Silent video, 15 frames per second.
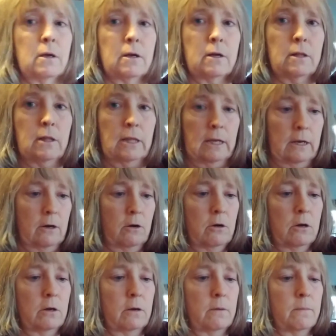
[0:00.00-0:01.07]

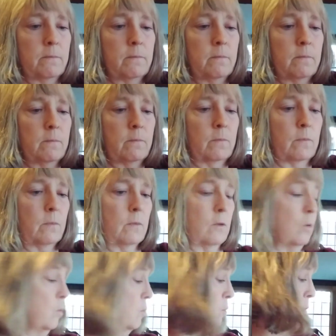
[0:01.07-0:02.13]
cleaner,
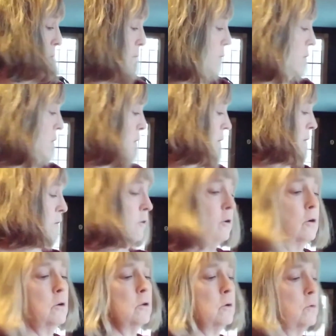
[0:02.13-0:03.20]
or whatever cleaner
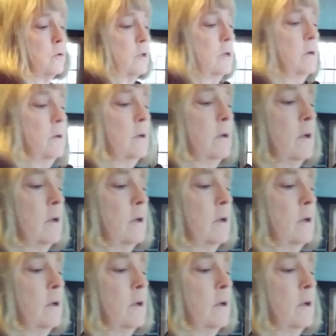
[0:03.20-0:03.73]
you're using,